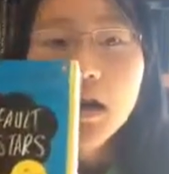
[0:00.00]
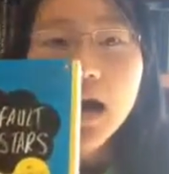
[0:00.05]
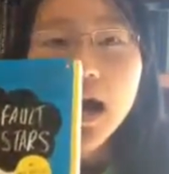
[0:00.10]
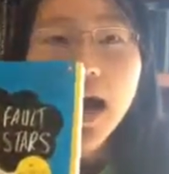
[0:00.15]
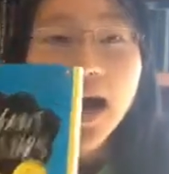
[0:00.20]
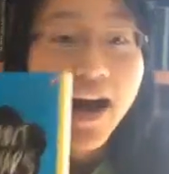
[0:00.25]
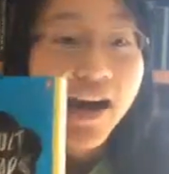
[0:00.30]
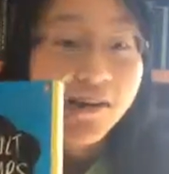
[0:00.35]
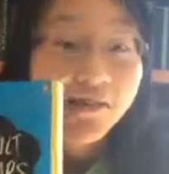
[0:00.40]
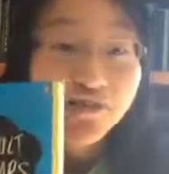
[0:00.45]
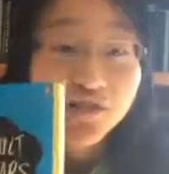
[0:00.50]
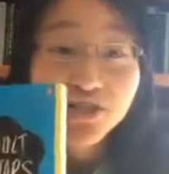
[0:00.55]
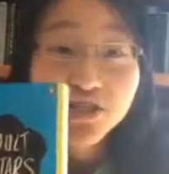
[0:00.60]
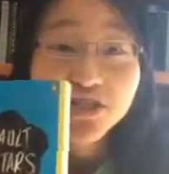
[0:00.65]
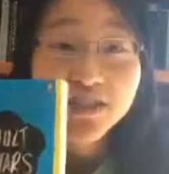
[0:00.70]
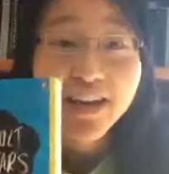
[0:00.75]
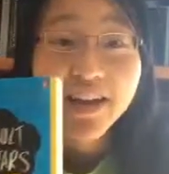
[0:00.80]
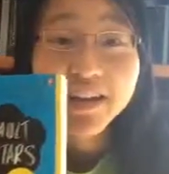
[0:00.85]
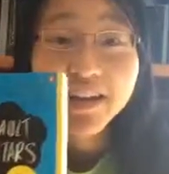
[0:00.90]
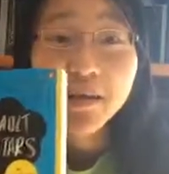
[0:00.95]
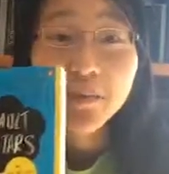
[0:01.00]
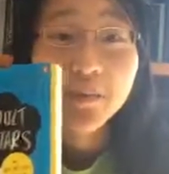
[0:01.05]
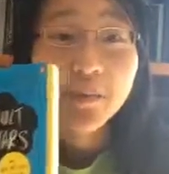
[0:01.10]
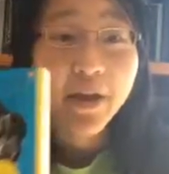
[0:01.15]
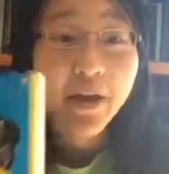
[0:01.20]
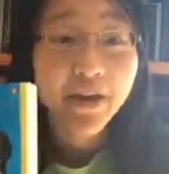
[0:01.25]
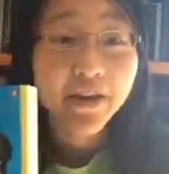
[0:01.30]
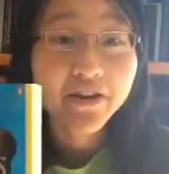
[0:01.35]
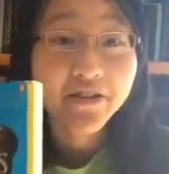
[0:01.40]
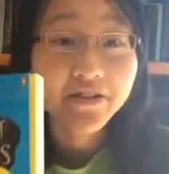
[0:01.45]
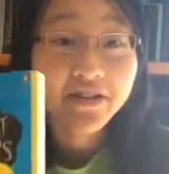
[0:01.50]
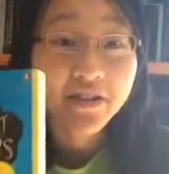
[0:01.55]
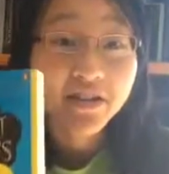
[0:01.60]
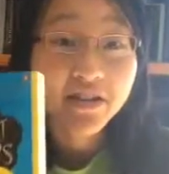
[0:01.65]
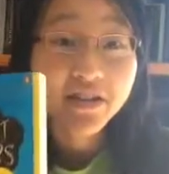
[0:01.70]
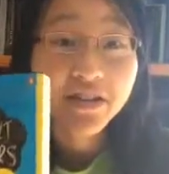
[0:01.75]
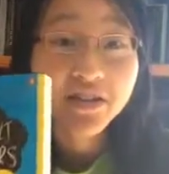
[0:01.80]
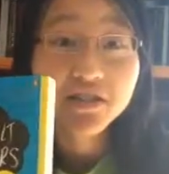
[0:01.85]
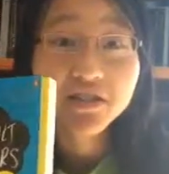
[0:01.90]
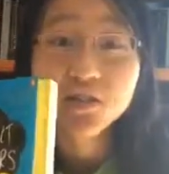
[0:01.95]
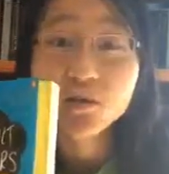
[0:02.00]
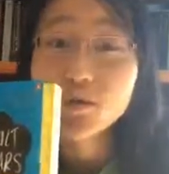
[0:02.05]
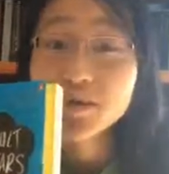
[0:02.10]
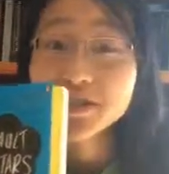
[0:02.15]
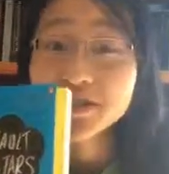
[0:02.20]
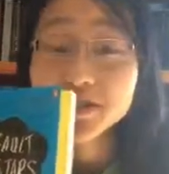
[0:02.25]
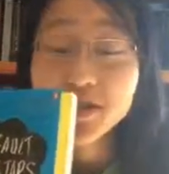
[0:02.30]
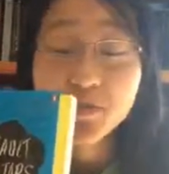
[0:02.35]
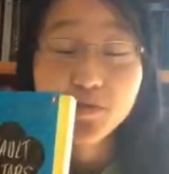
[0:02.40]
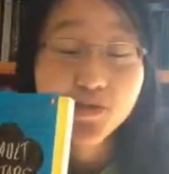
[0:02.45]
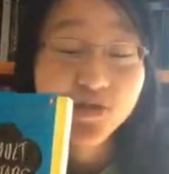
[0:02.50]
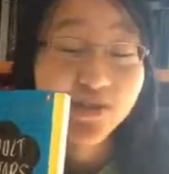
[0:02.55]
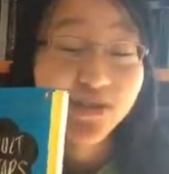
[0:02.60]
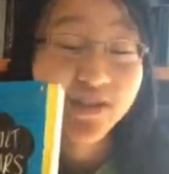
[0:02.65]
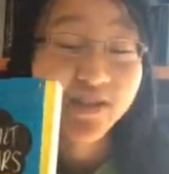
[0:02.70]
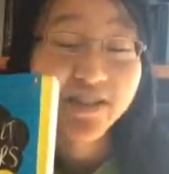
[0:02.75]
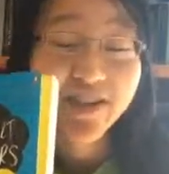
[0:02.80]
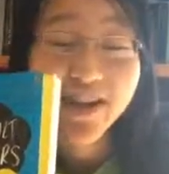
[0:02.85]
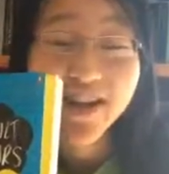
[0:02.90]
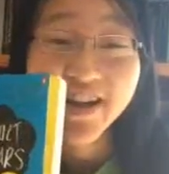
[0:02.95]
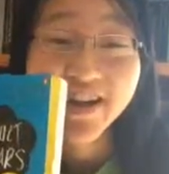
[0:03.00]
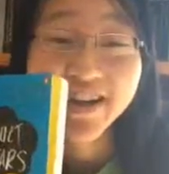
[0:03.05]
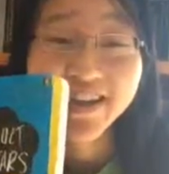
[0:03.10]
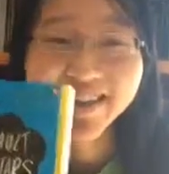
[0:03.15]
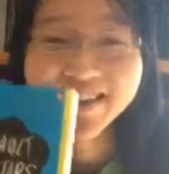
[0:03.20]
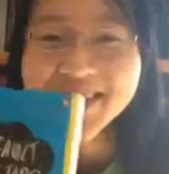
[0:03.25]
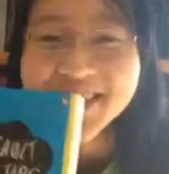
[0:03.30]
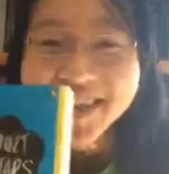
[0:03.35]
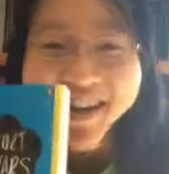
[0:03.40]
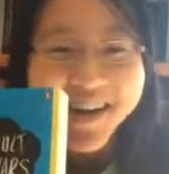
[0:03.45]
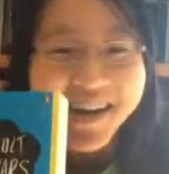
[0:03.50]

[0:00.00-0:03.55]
How shall I compare thee to a summer's day?